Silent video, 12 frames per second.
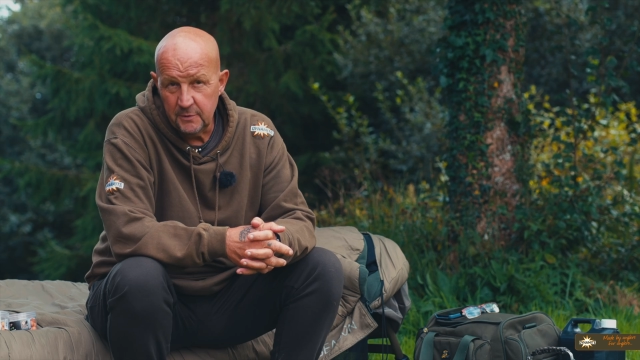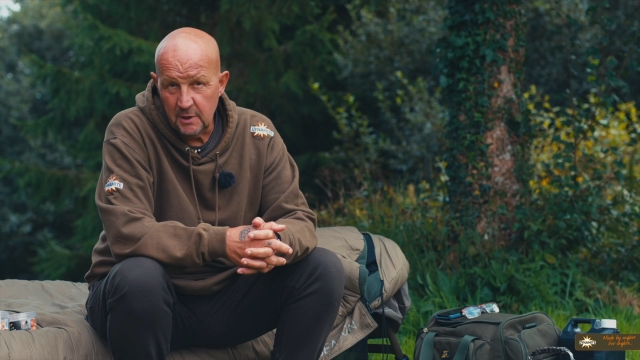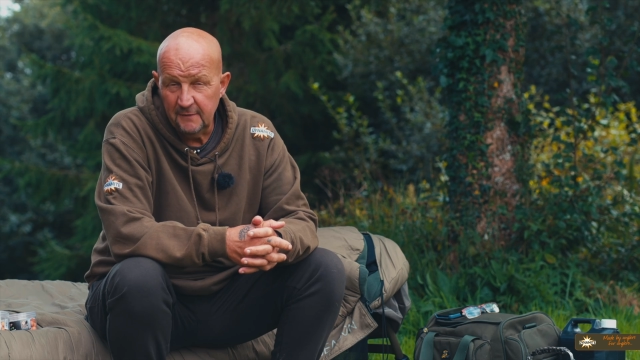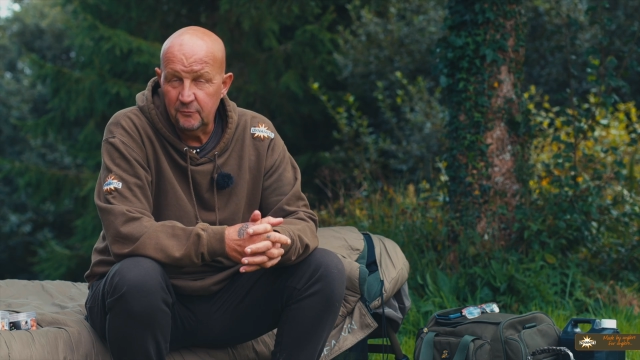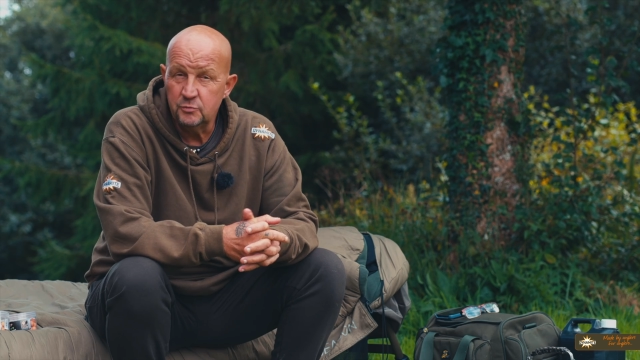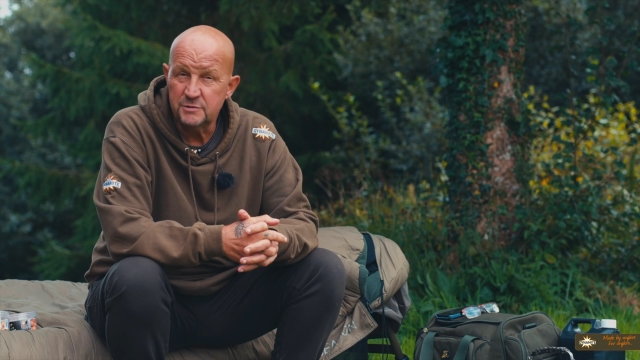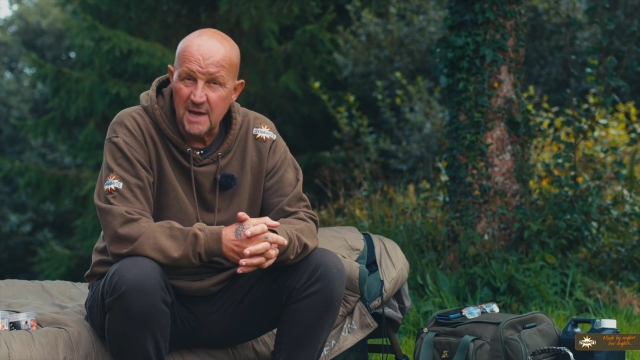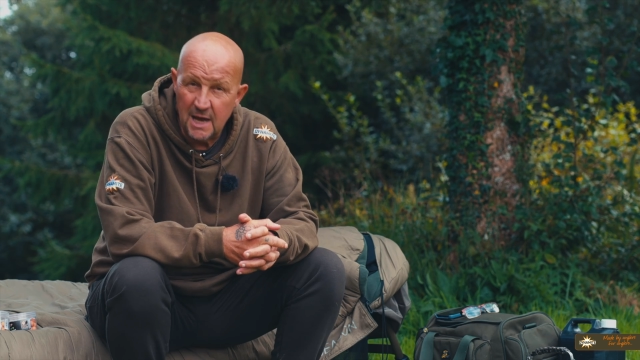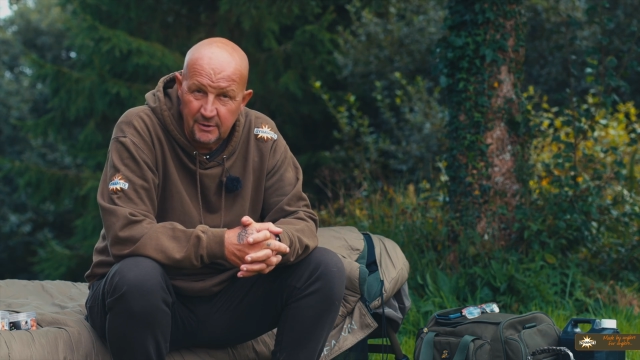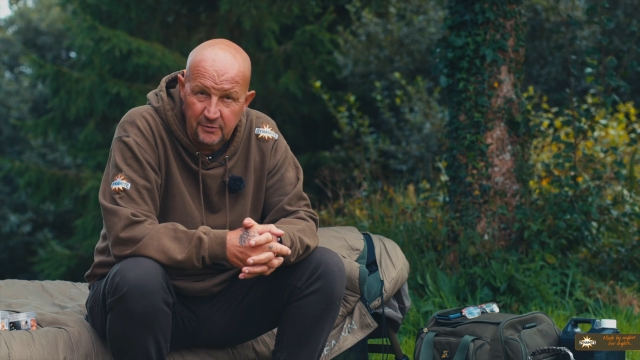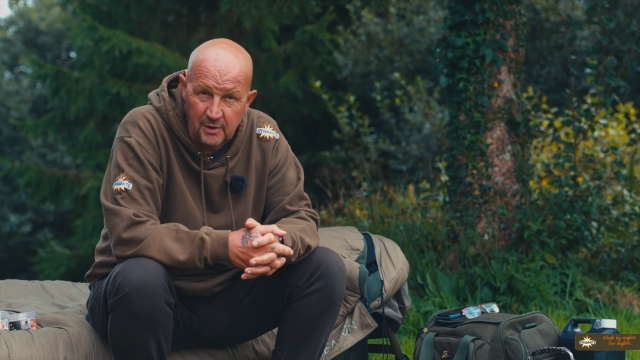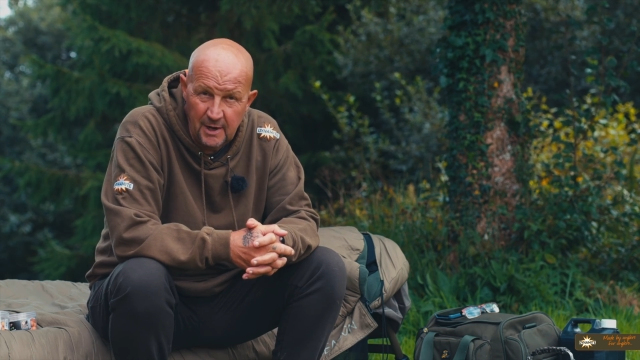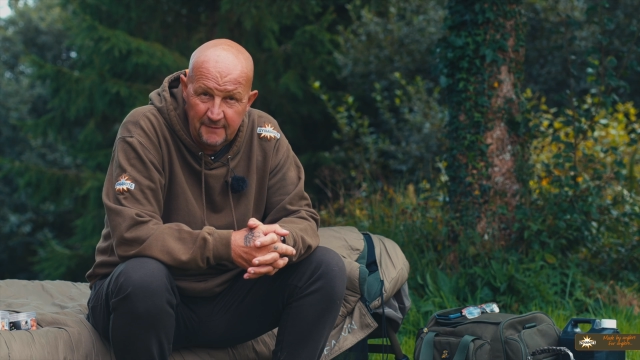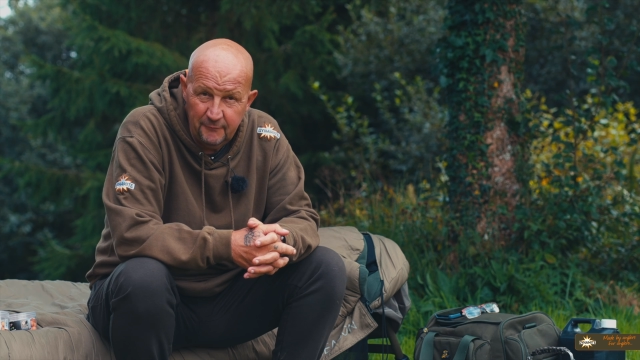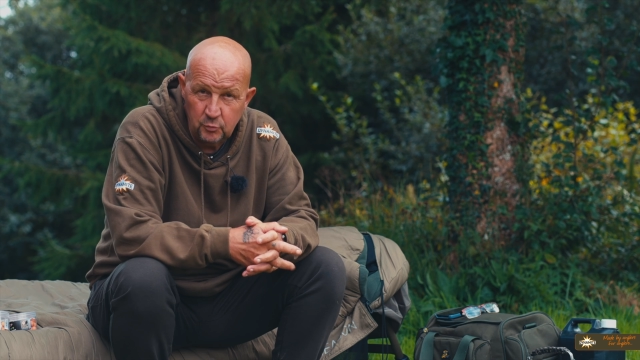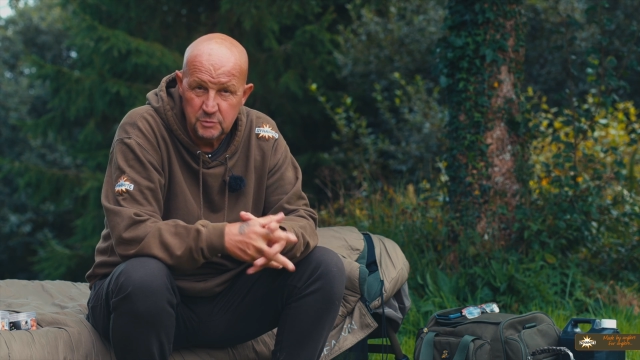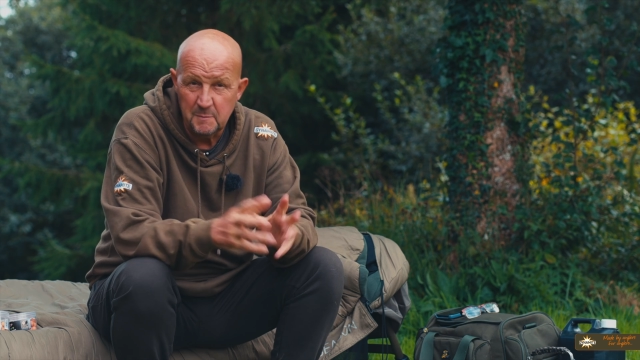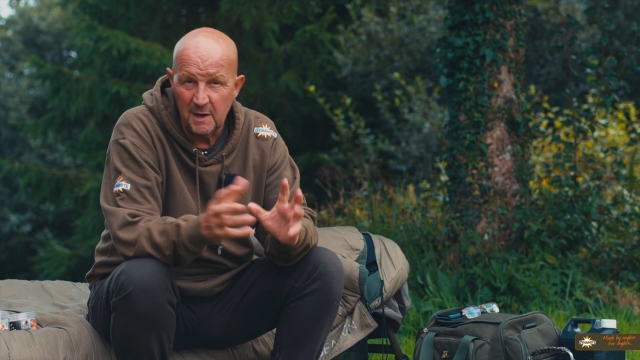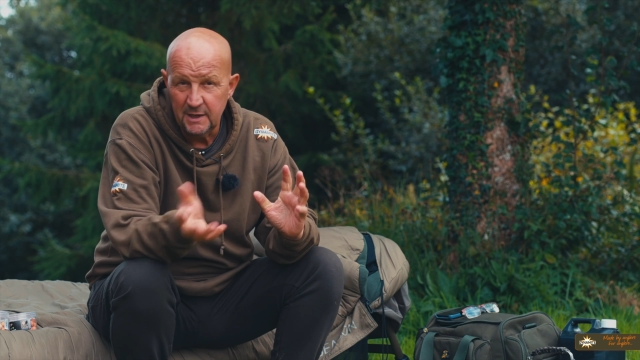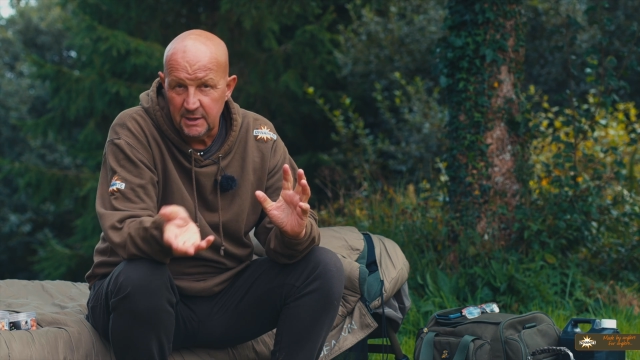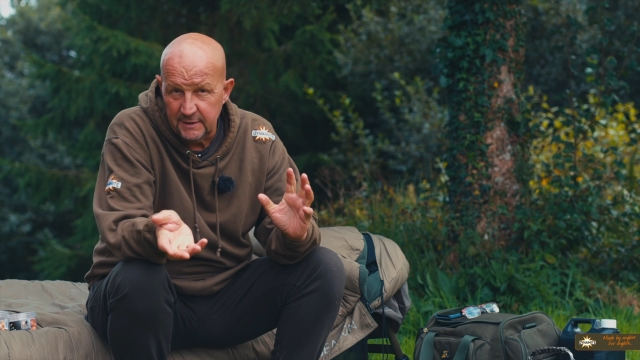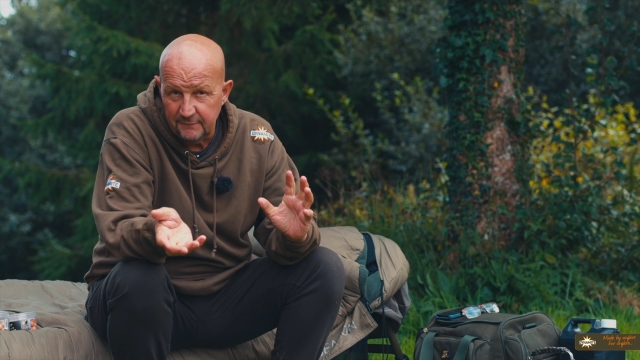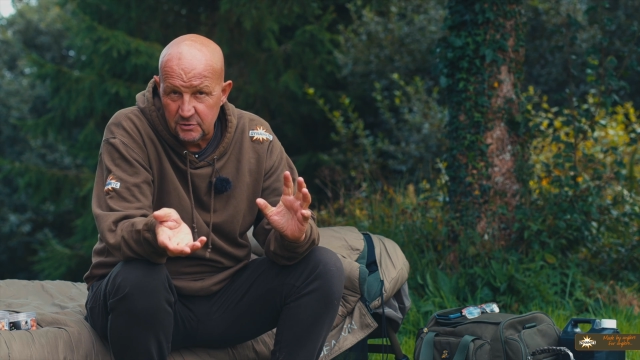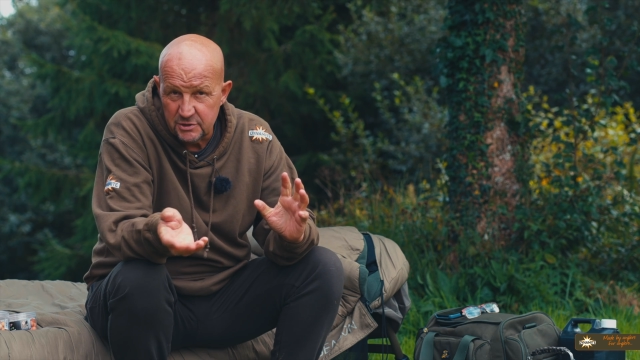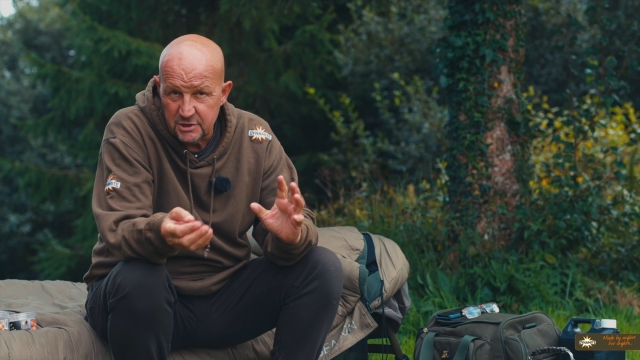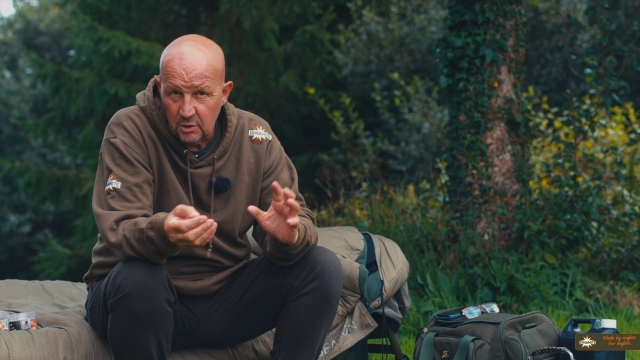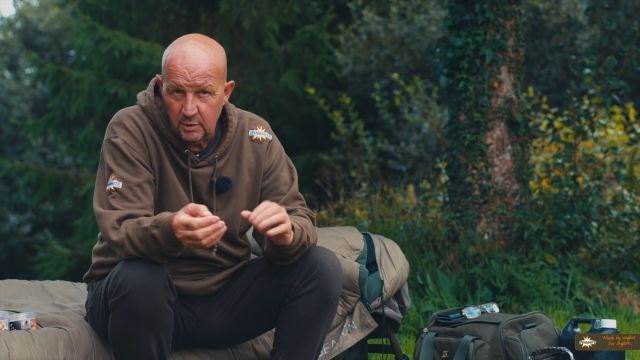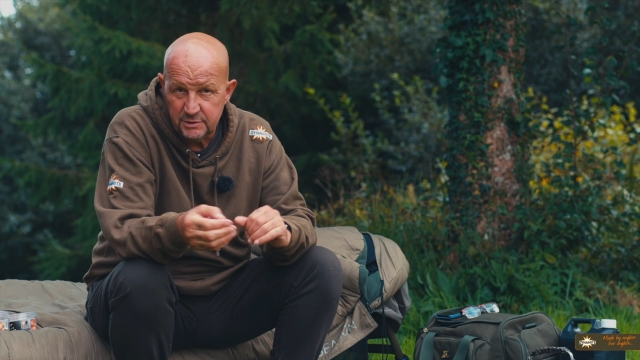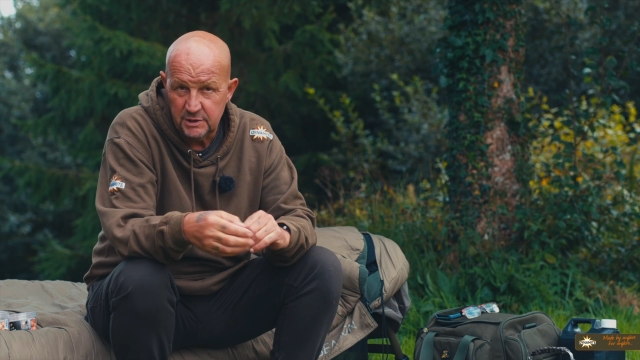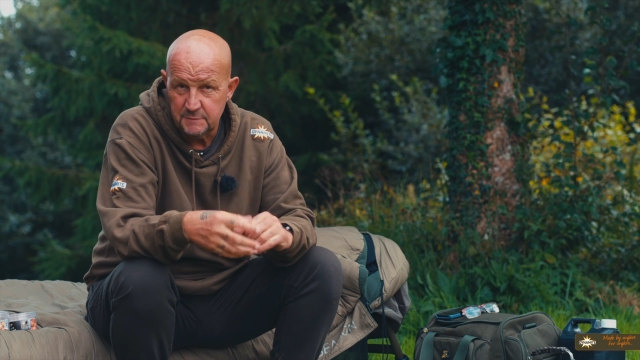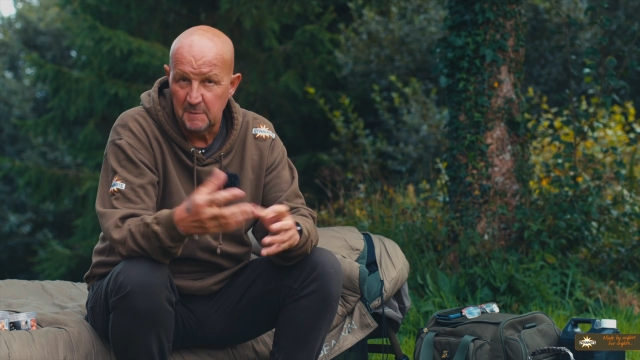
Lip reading: the levels, down in the levels, making different sizes,